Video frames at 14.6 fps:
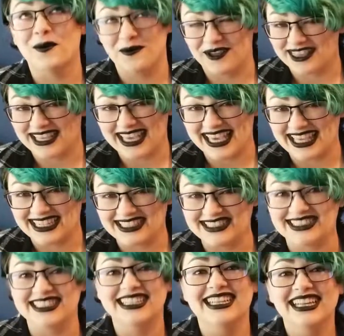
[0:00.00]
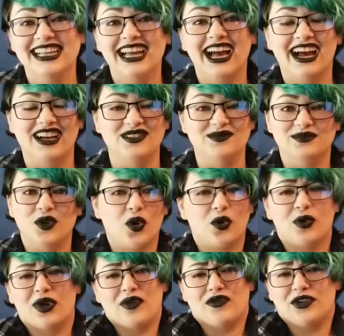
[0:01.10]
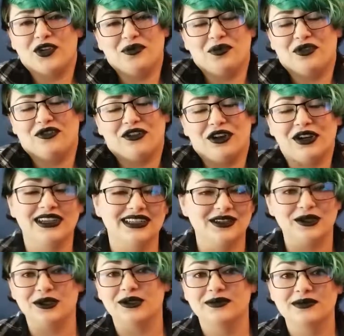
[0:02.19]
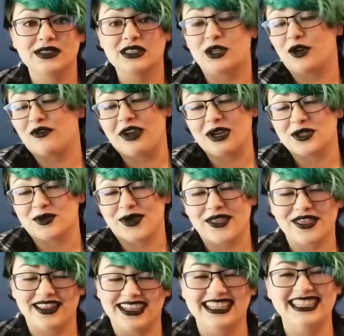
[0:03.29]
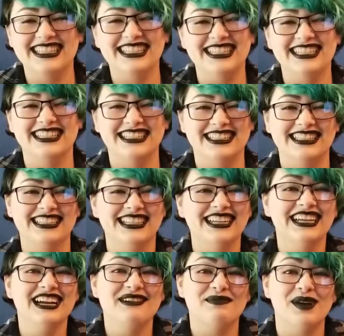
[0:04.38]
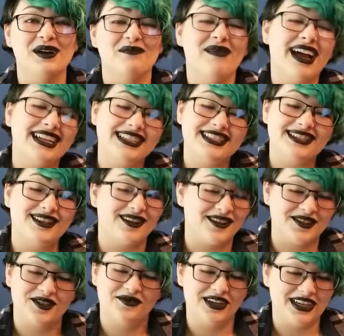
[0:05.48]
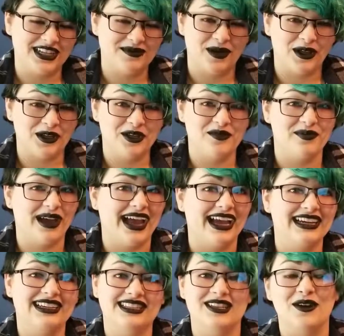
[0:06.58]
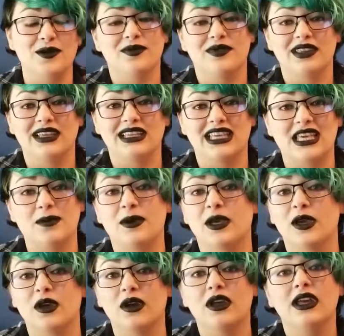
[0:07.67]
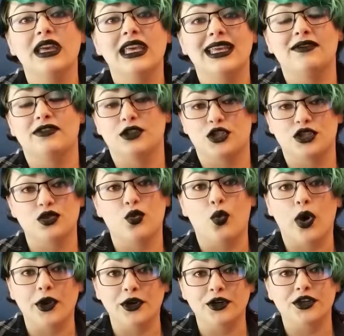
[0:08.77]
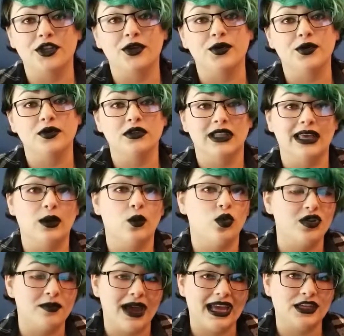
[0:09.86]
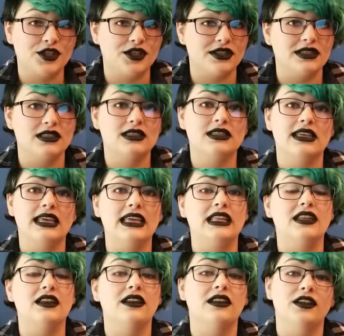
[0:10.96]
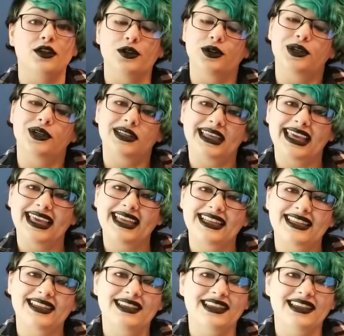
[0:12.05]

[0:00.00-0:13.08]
with the candle, or whatever you prefer to start fires with. But matches are also very small and compact, so keeping even just 1 or 2 like wood matches in your little kit